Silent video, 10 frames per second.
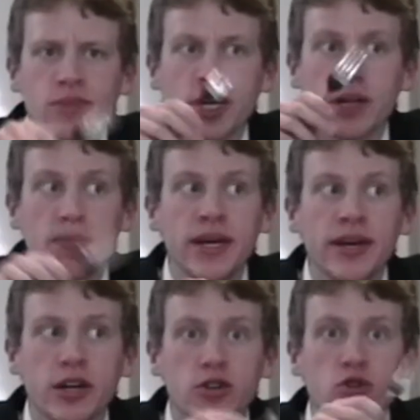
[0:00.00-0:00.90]
He'll be
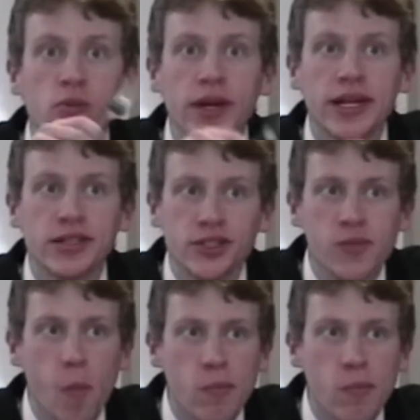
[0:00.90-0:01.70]
here in two minutes.